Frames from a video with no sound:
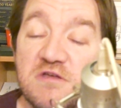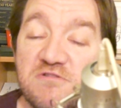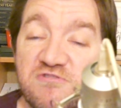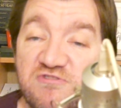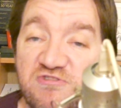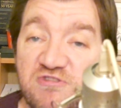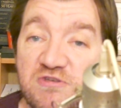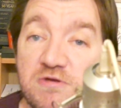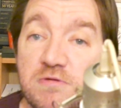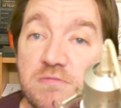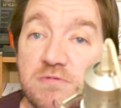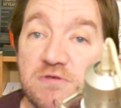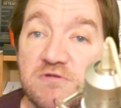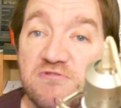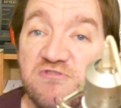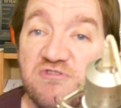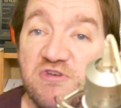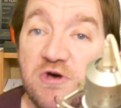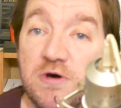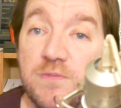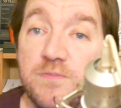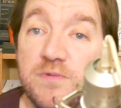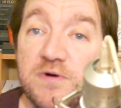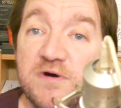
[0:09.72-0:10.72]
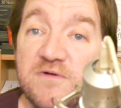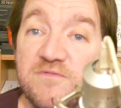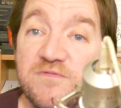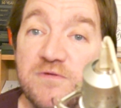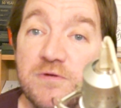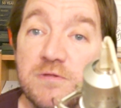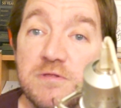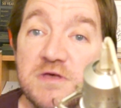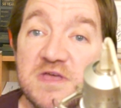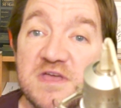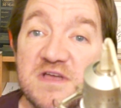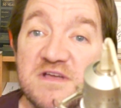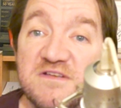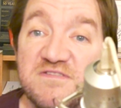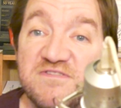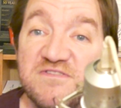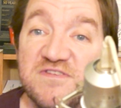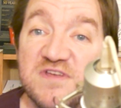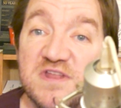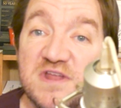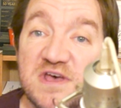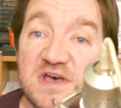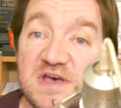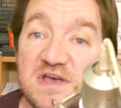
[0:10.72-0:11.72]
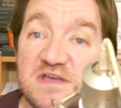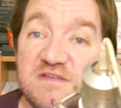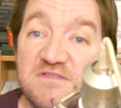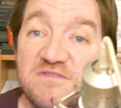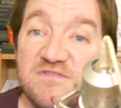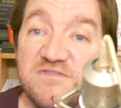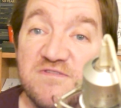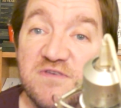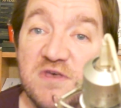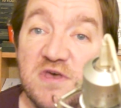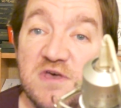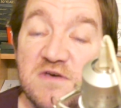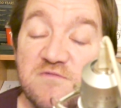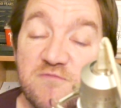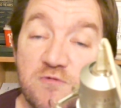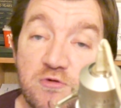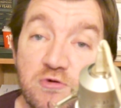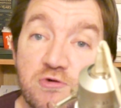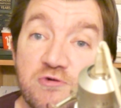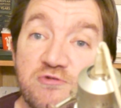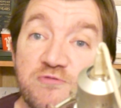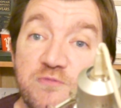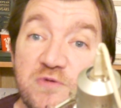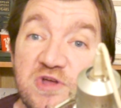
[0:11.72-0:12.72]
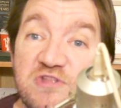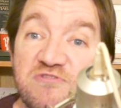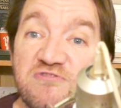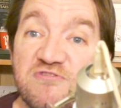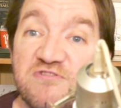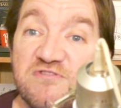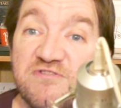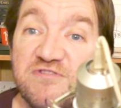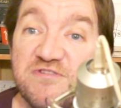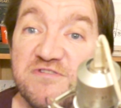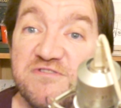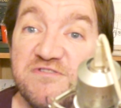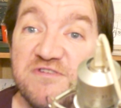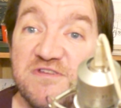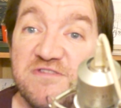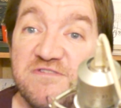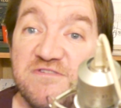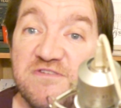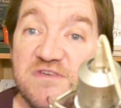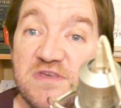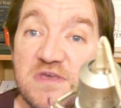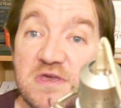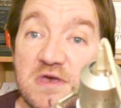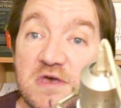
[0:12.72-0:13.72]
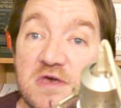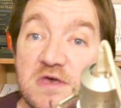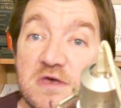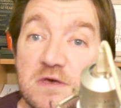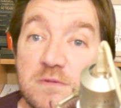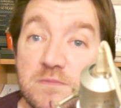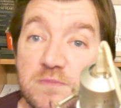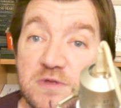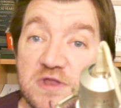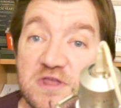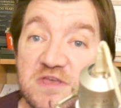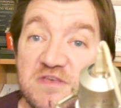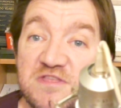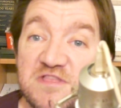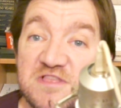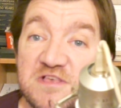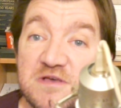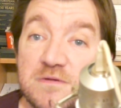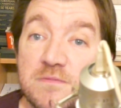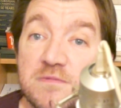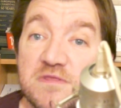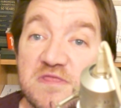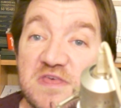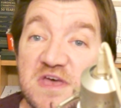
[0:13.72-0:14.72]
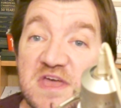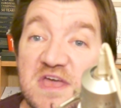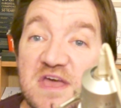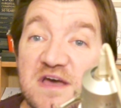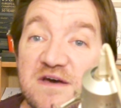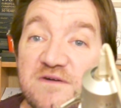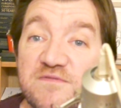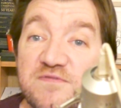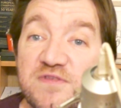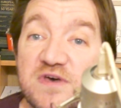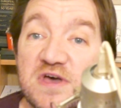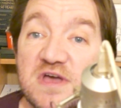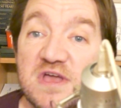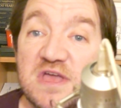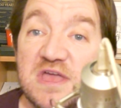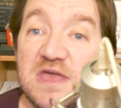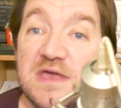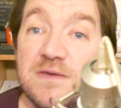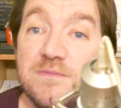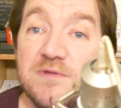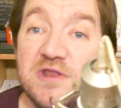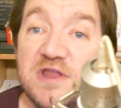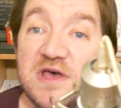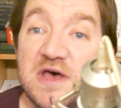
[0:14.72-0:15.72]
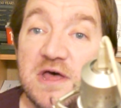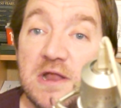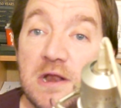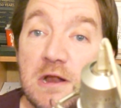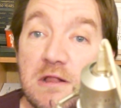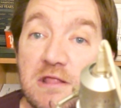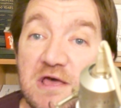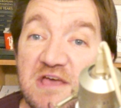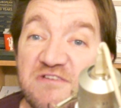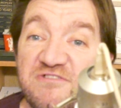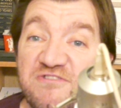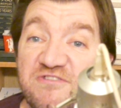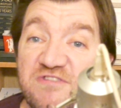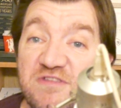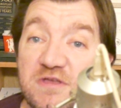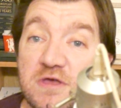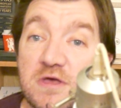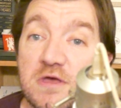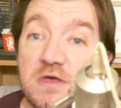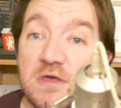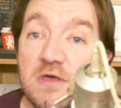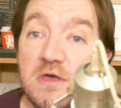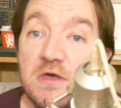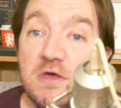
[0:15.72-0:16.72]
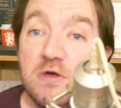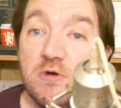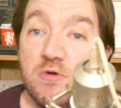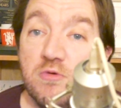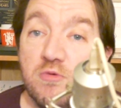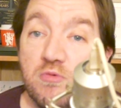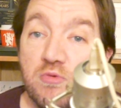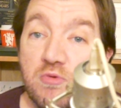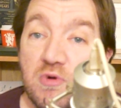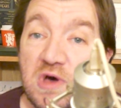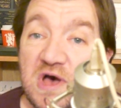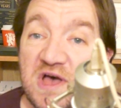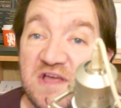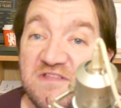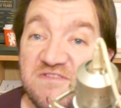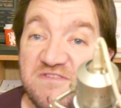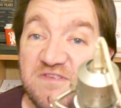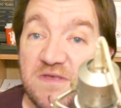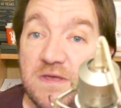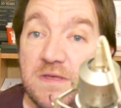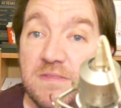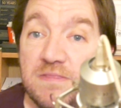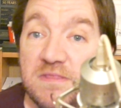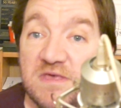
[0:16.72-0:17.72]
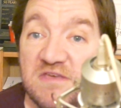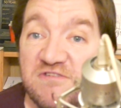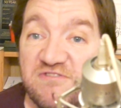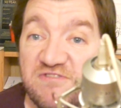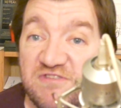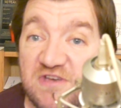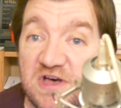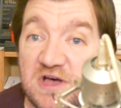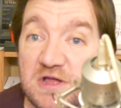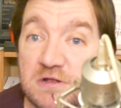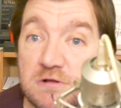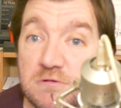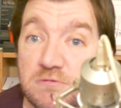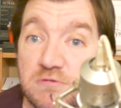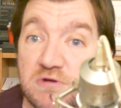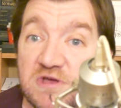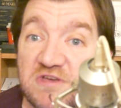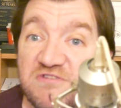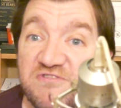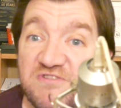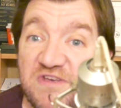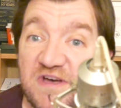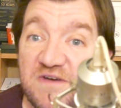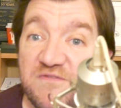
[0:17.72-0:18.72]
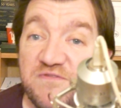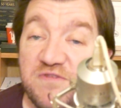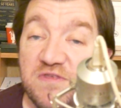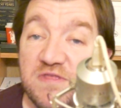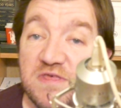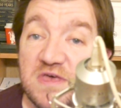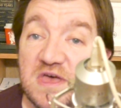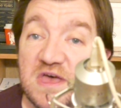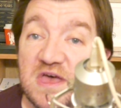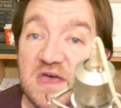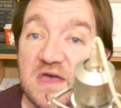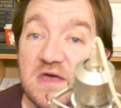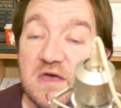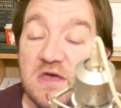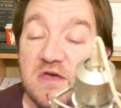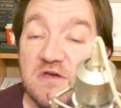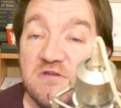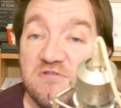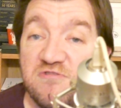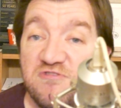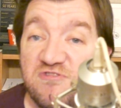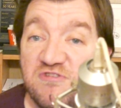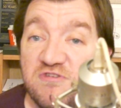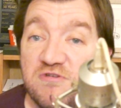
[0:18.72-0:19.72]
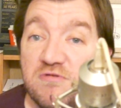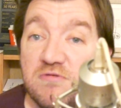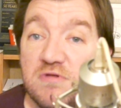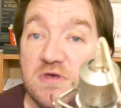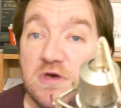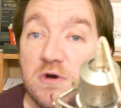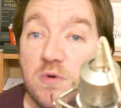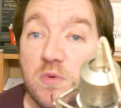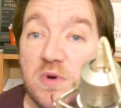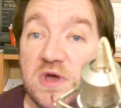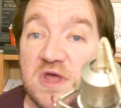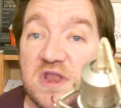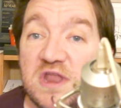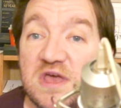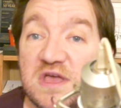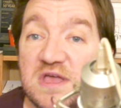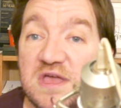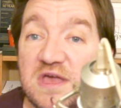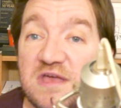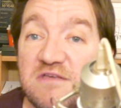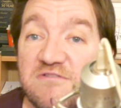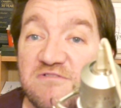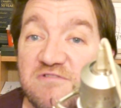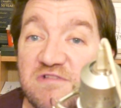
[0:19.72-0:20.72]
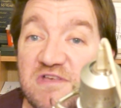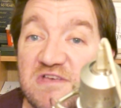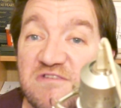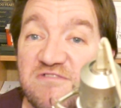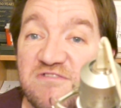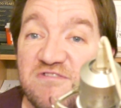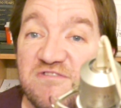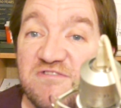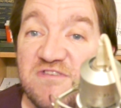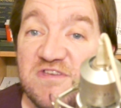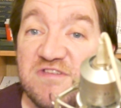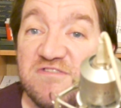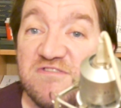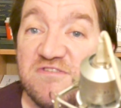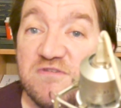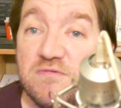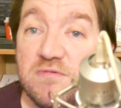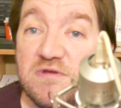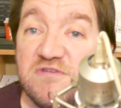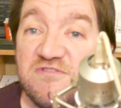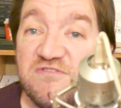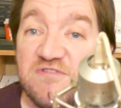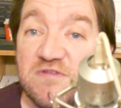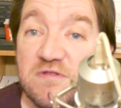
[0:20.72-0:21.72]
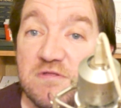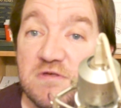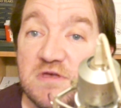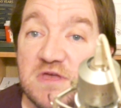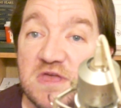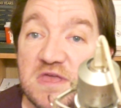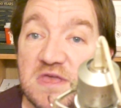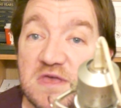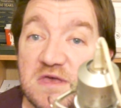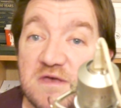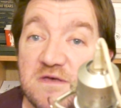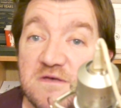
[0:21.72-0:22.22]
to the top of the league tonight. Of course, Manchester City beneath them. They have that game in hand. Leicester right in this title race after their 2-0 win against Leicester City recently.